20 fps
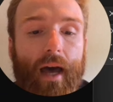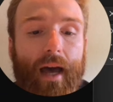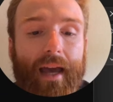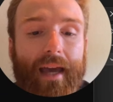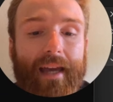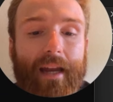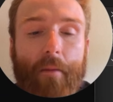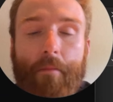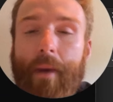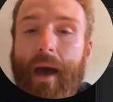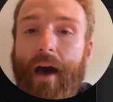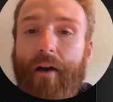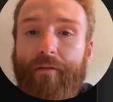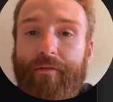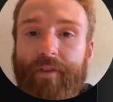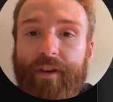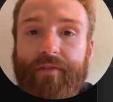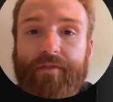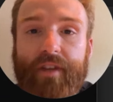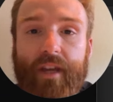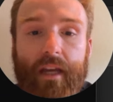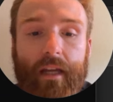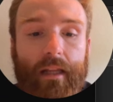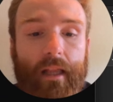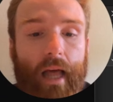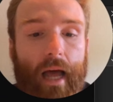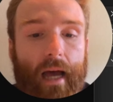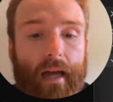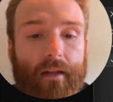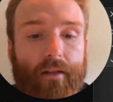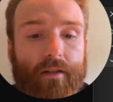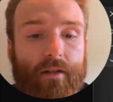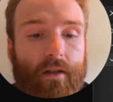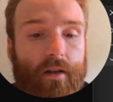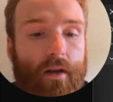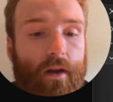in about 15 lines.